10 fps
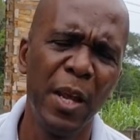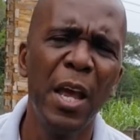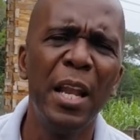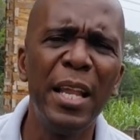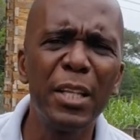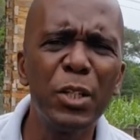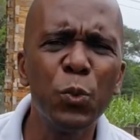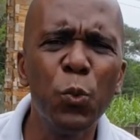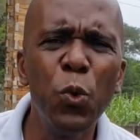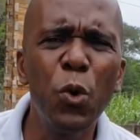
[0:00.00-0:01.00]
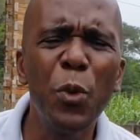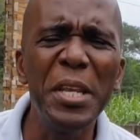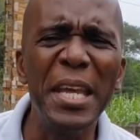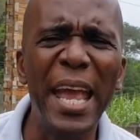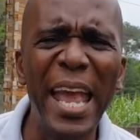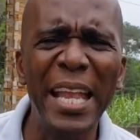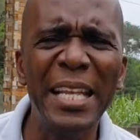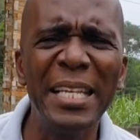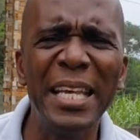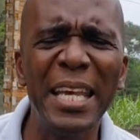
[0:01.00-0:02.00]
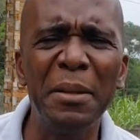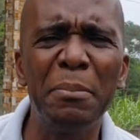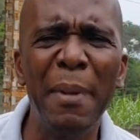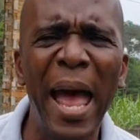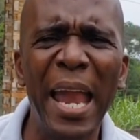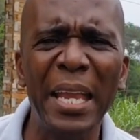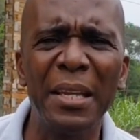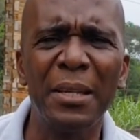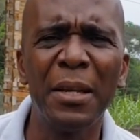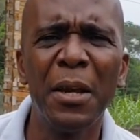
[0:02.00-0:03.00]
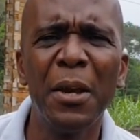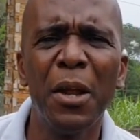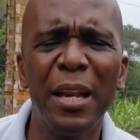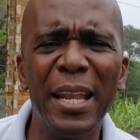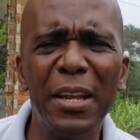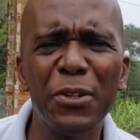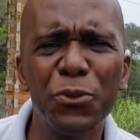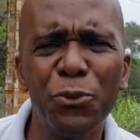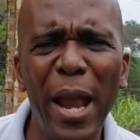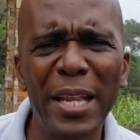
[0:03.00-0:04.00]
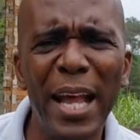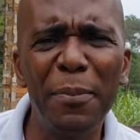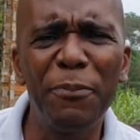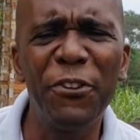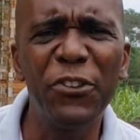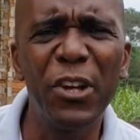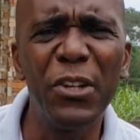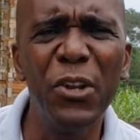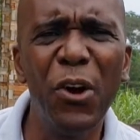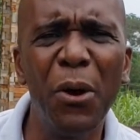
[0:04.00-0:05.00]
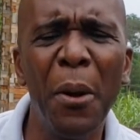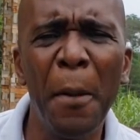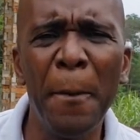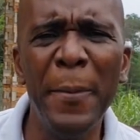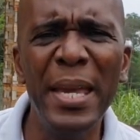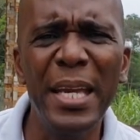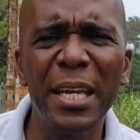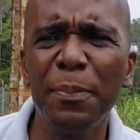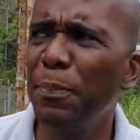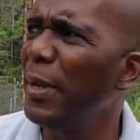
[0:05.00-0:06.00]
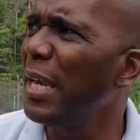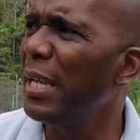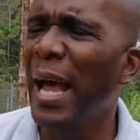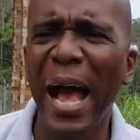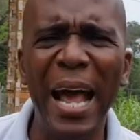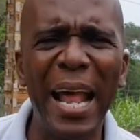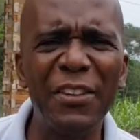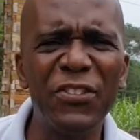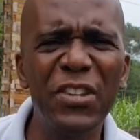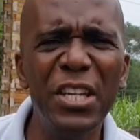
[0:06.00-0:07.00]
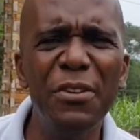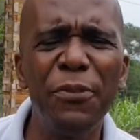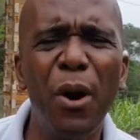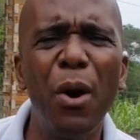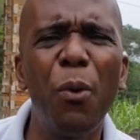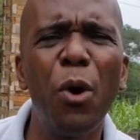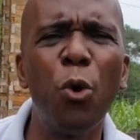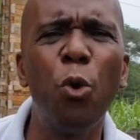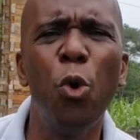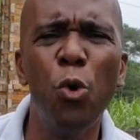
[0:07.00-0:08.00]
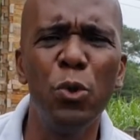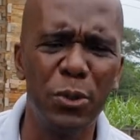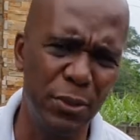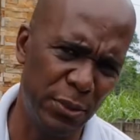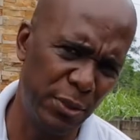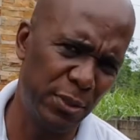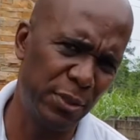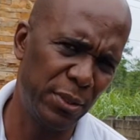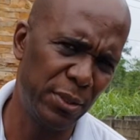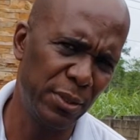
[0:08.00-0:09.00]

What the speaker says: Let us walk with the end in mind. Let us write that vision down, make it plain, and achieve our goals.